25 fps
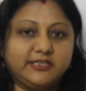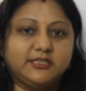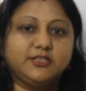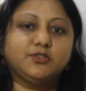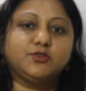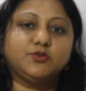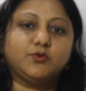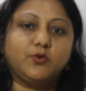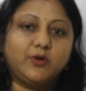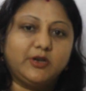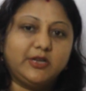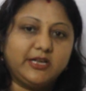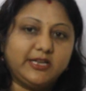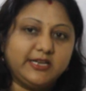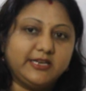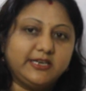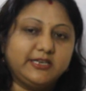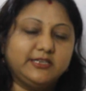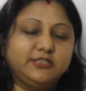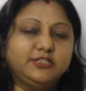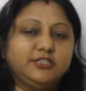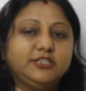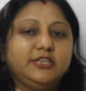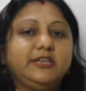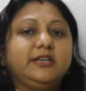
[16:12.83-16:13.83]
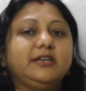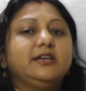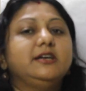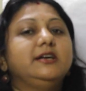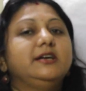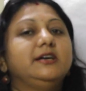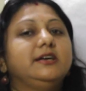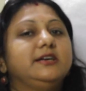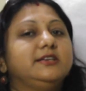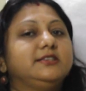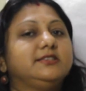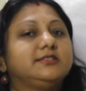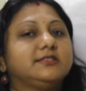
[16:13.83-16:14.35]
The solar energy
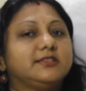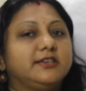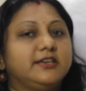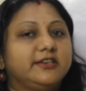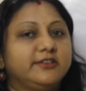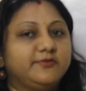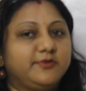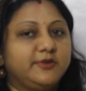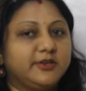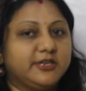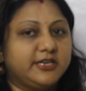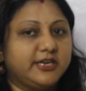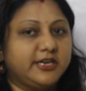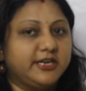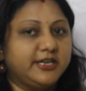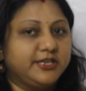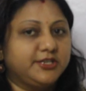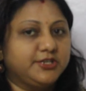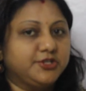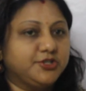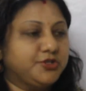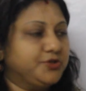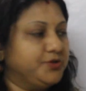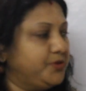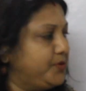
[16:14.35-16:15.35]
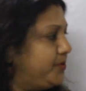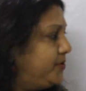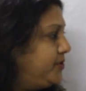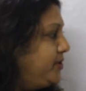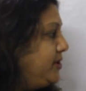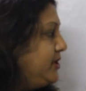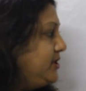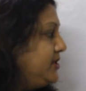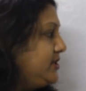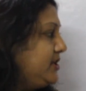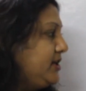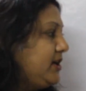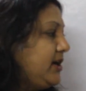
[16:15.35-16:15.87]
is converted into
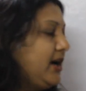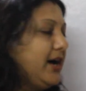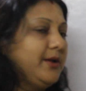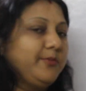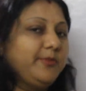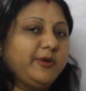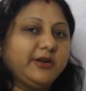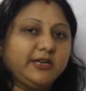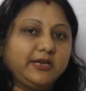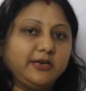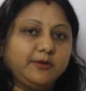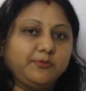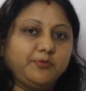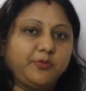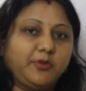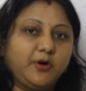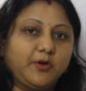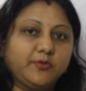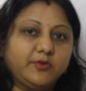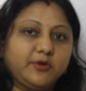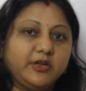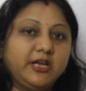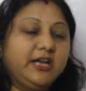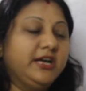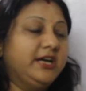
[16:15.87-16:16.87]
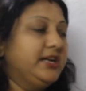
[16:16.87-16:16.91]
the carbon compound.